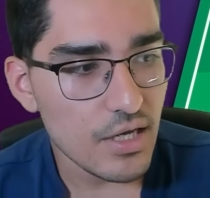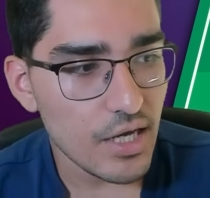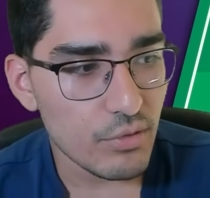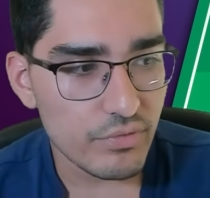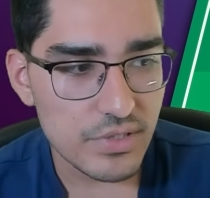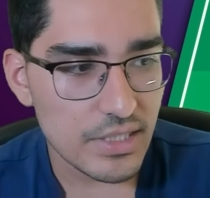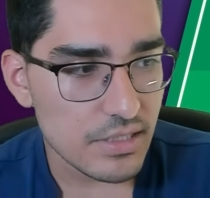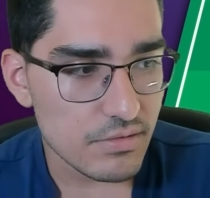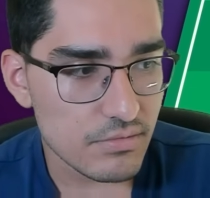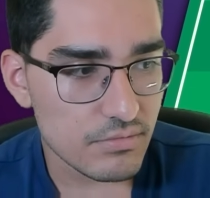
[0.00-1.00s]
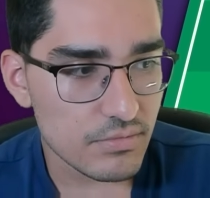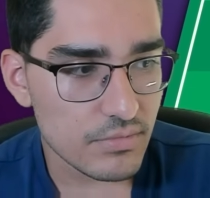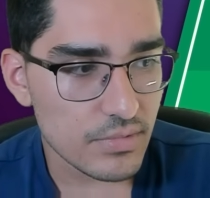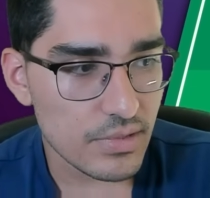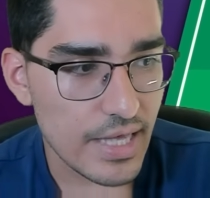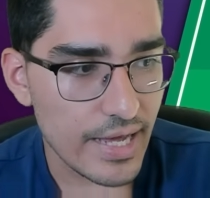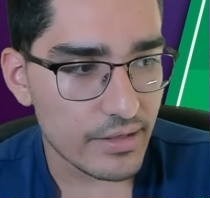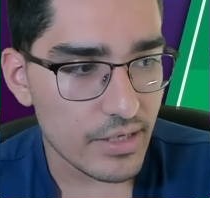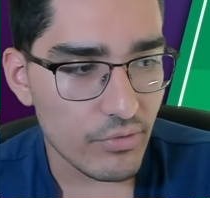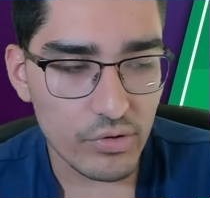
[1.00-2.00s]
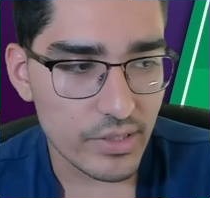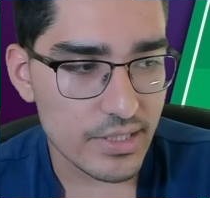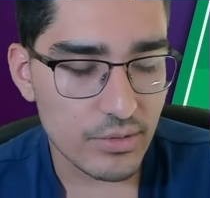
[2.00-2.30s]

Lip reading: We've seen that Irola is